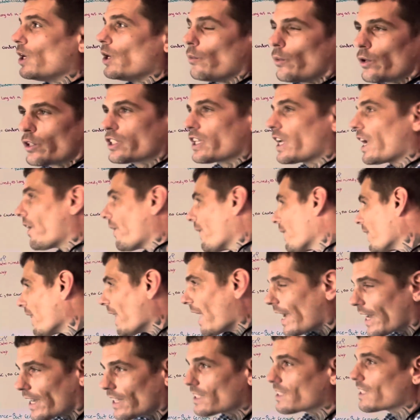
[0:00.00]
which carried
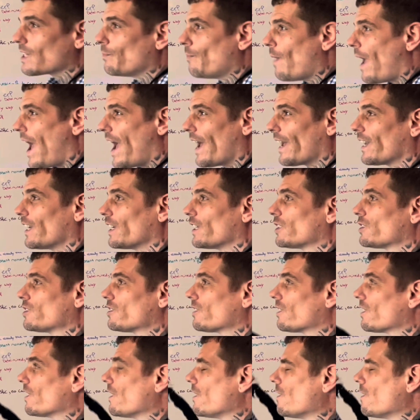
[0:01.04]
legacy baggage,